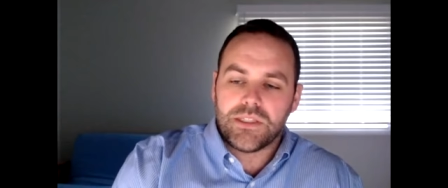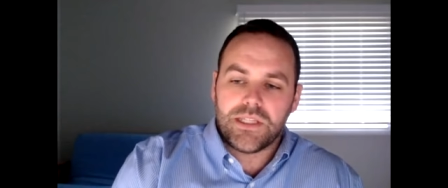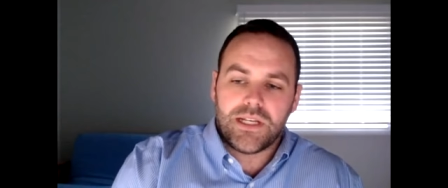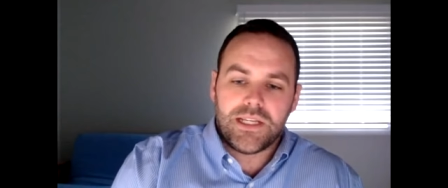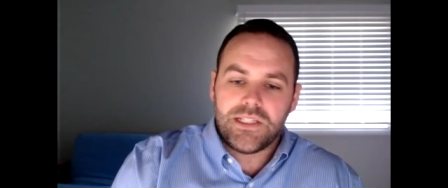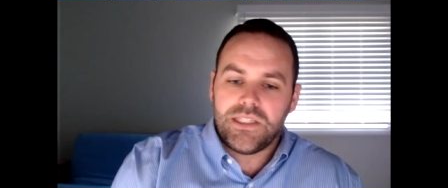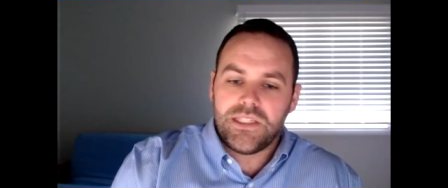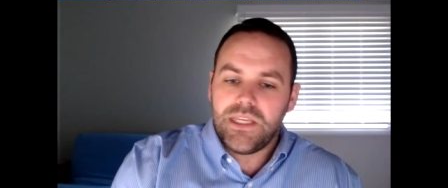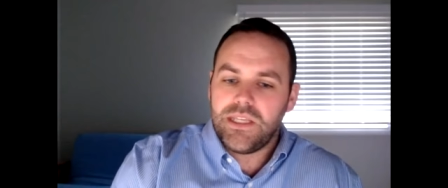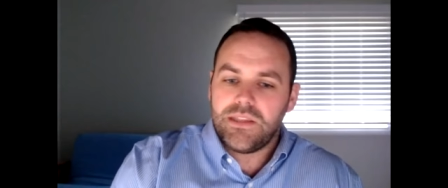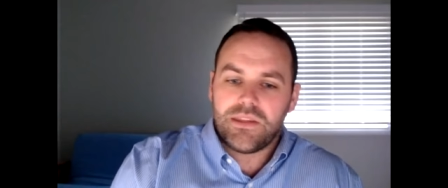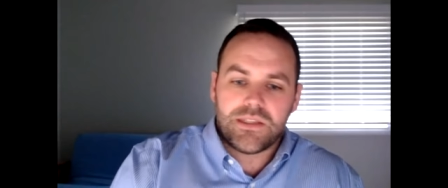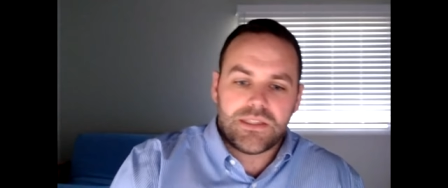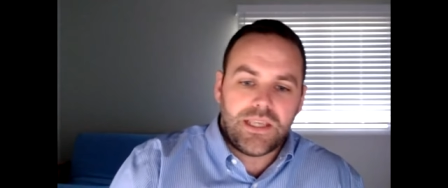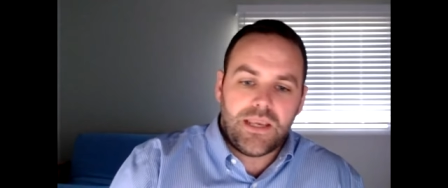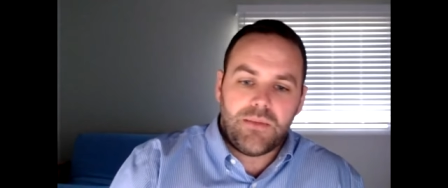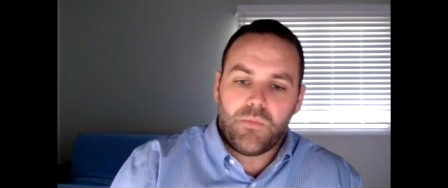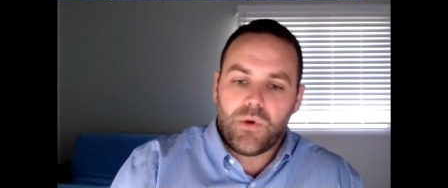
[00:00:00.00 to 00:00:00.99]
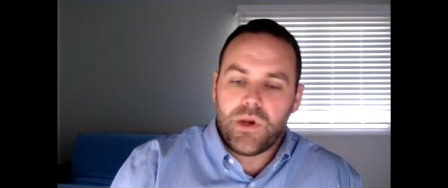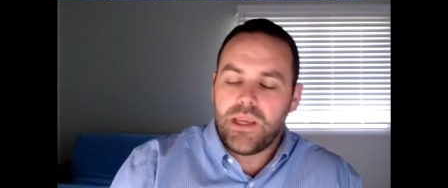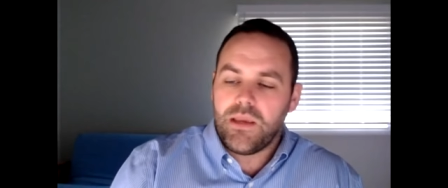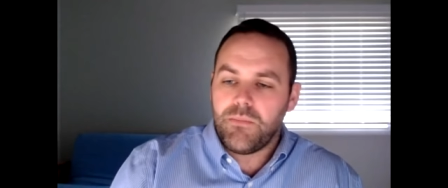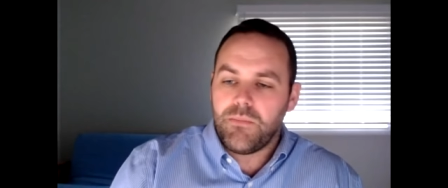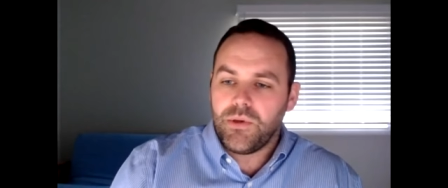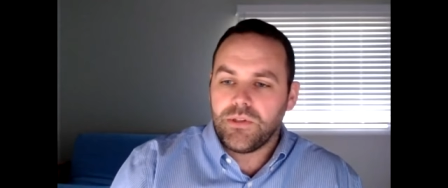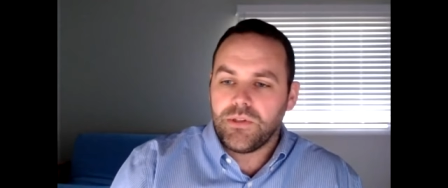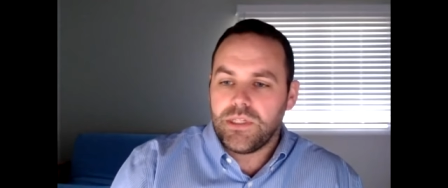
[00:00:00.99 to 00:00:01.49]
And I see it the same way
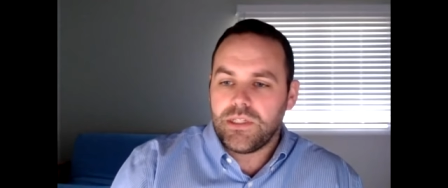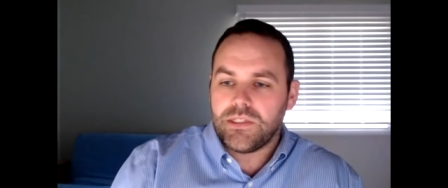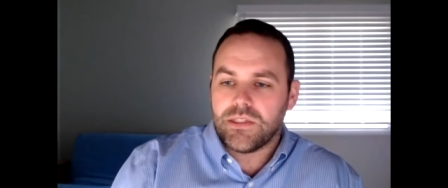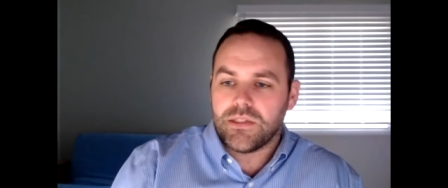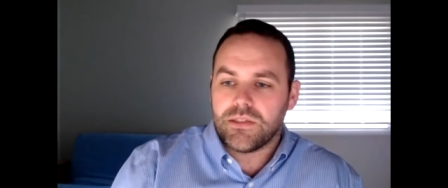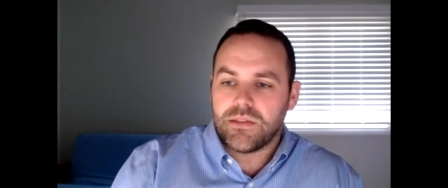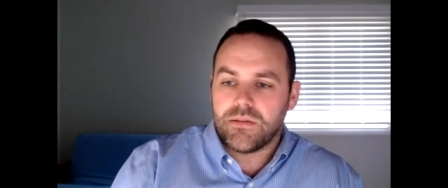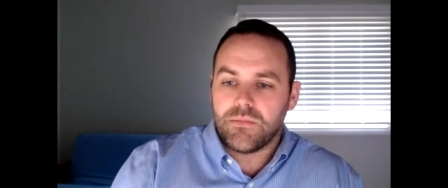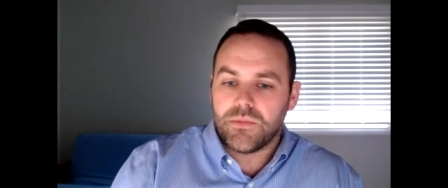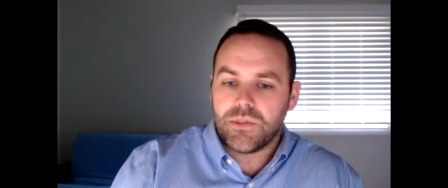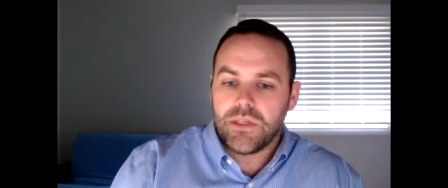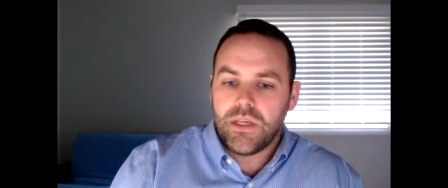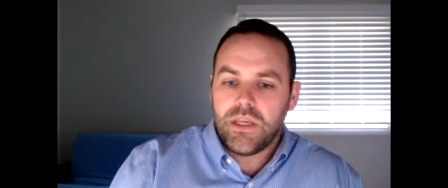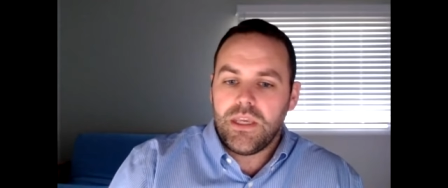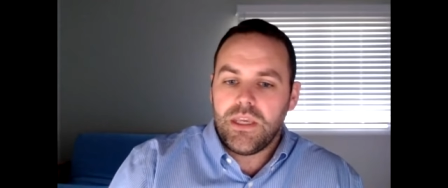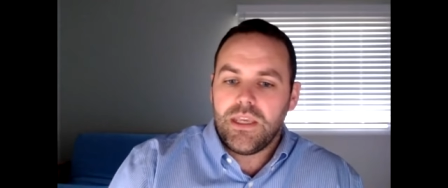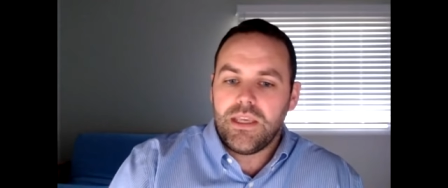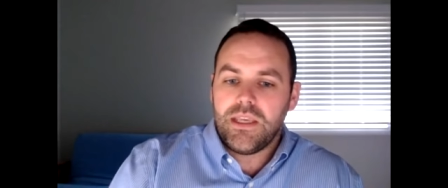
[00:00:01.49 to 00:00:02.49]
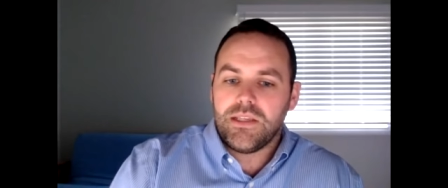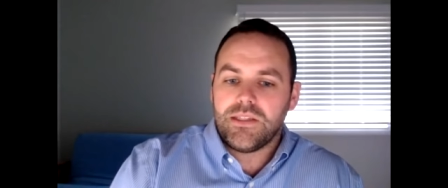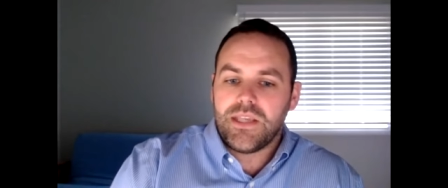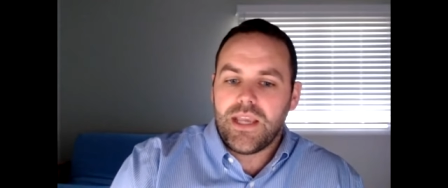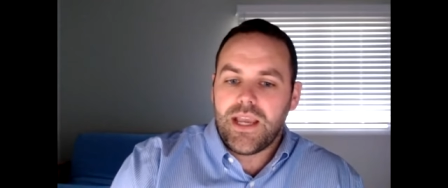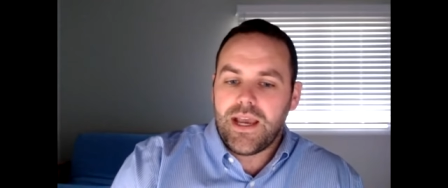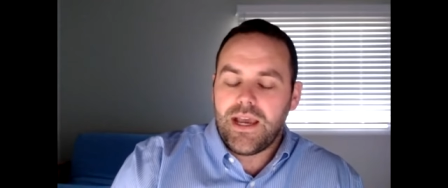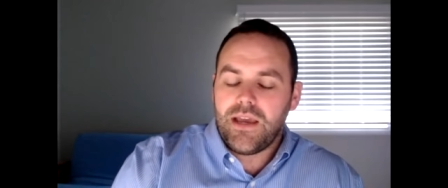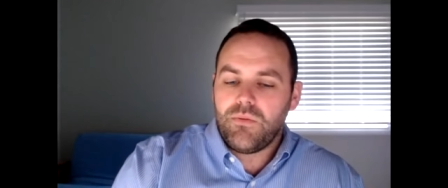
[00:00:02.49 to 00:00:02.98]
in building systems is
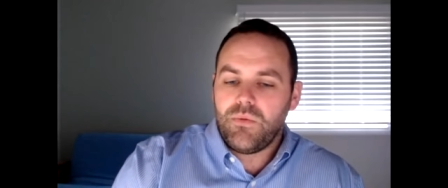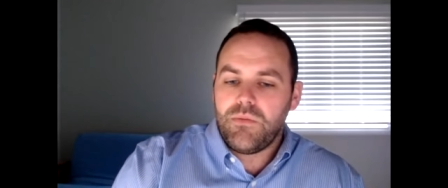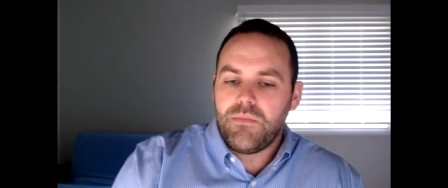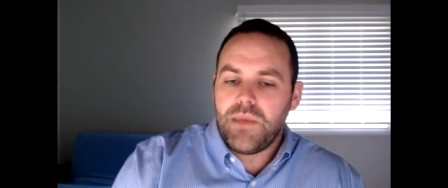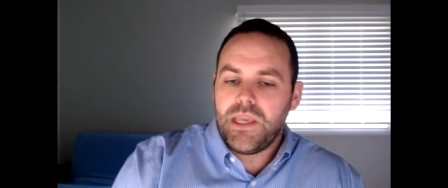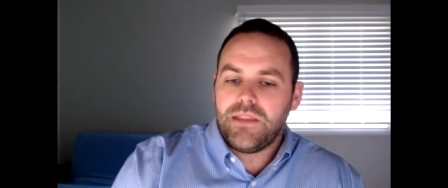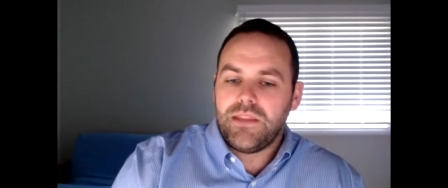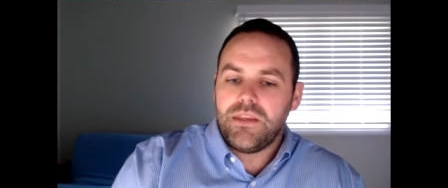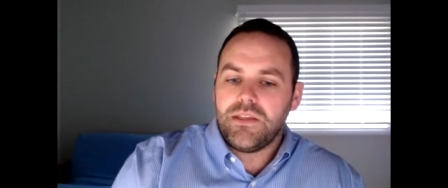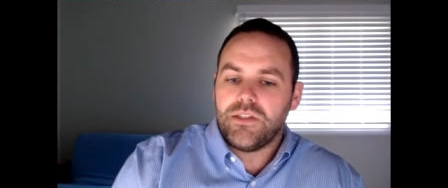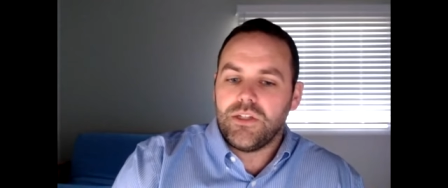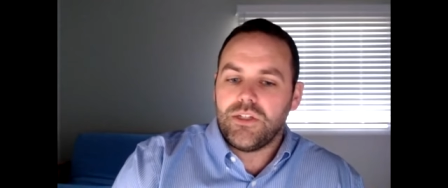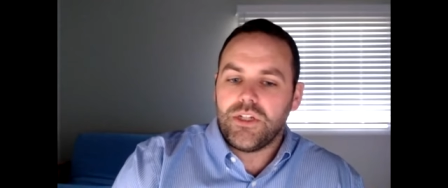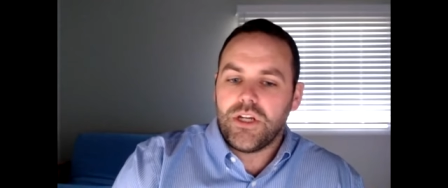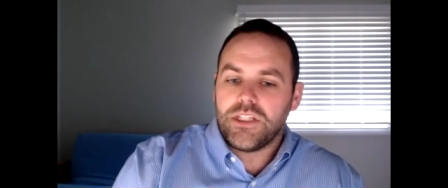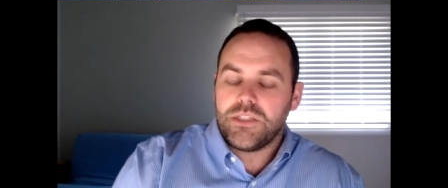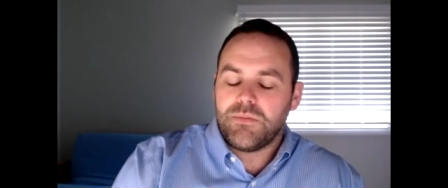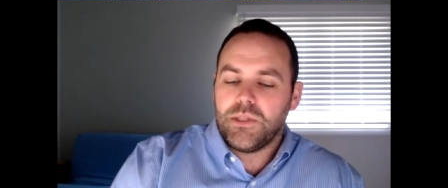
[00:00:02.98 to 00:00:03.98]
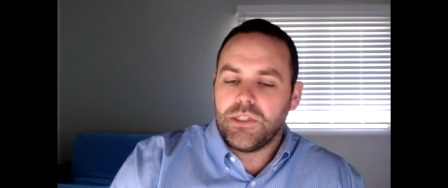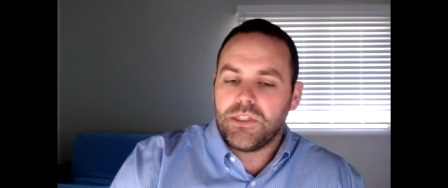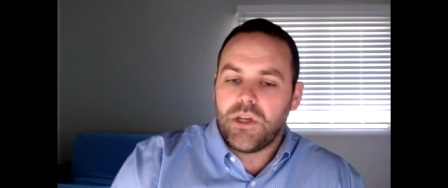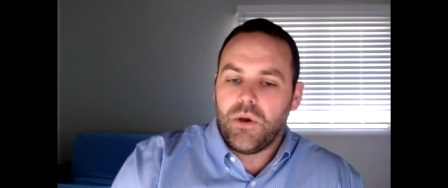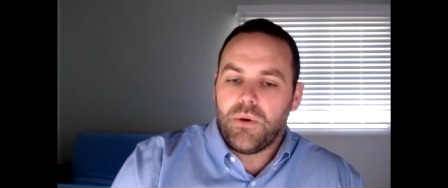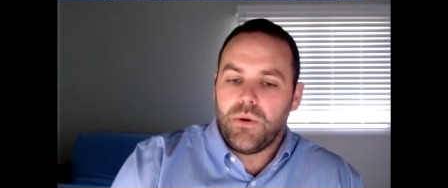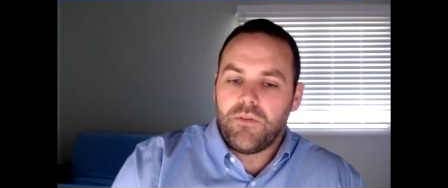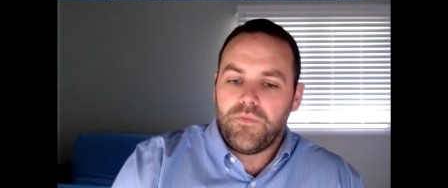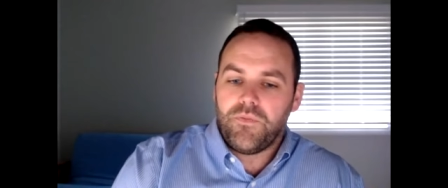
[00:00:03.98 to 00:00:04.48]
how do we make these adjustments
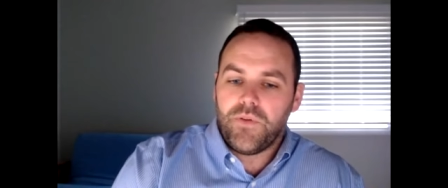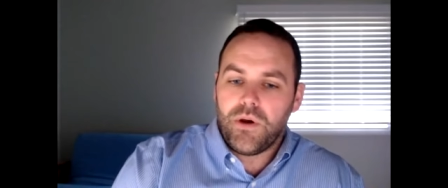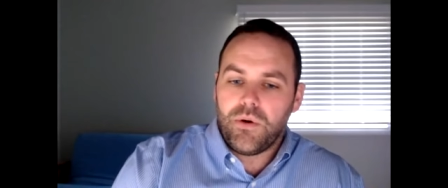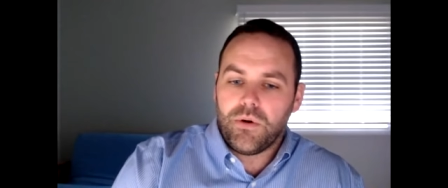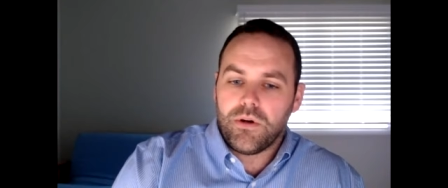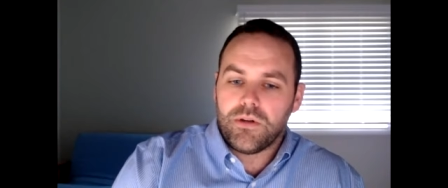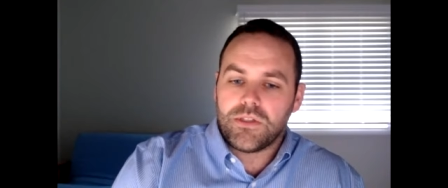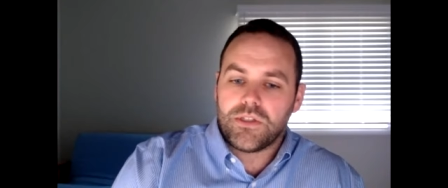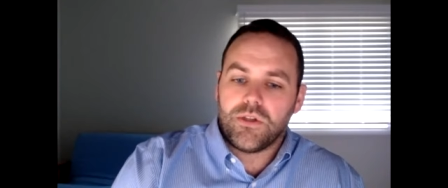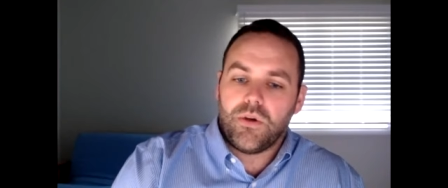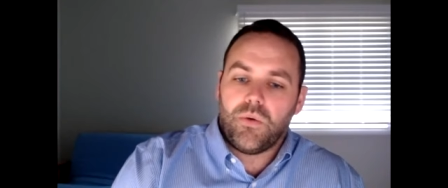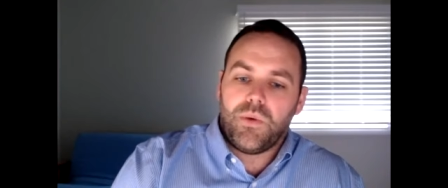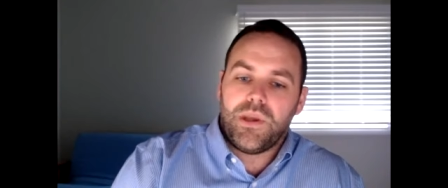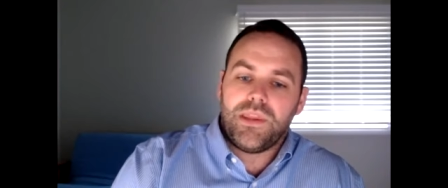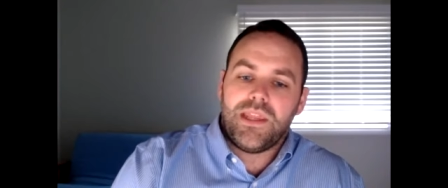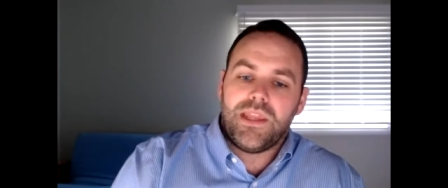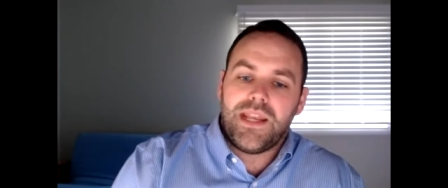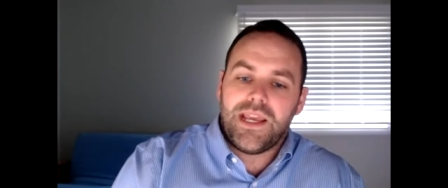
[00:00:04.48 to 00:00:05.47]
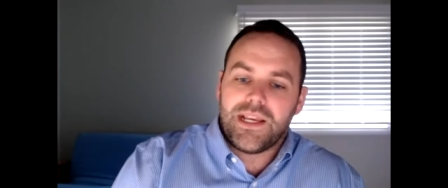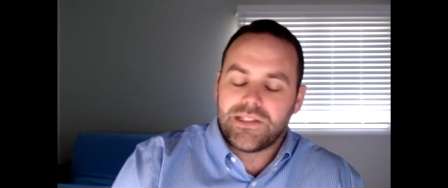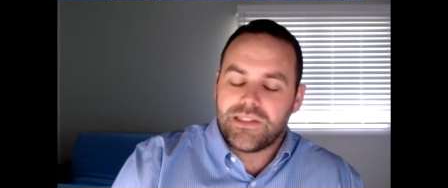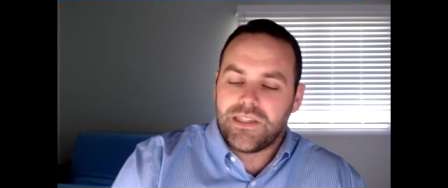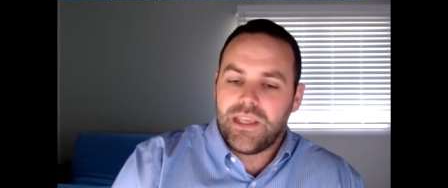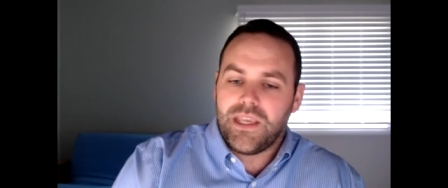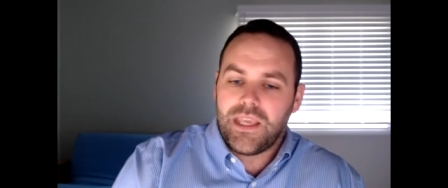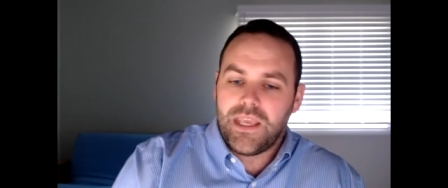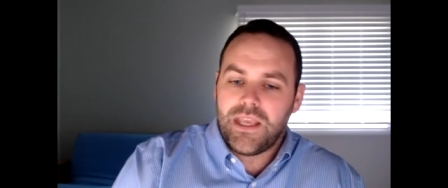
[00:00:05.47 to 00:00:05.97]
going forward so when the next
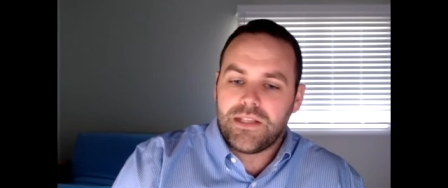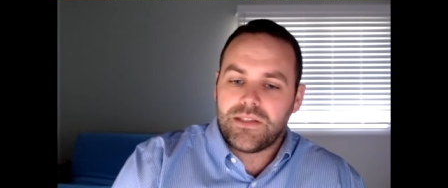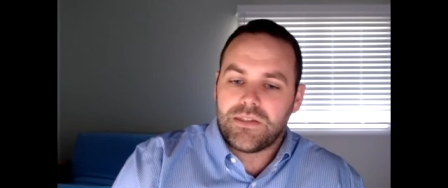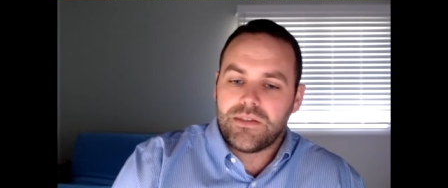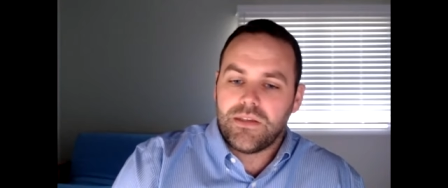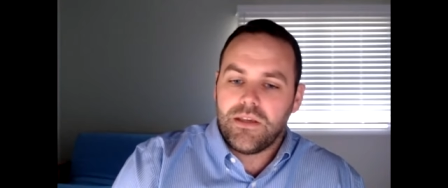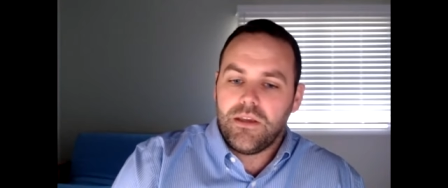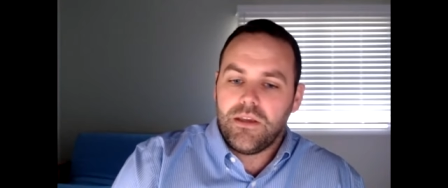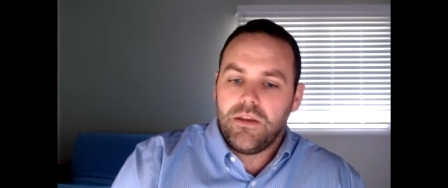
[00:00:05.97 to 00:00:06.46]
thing hits,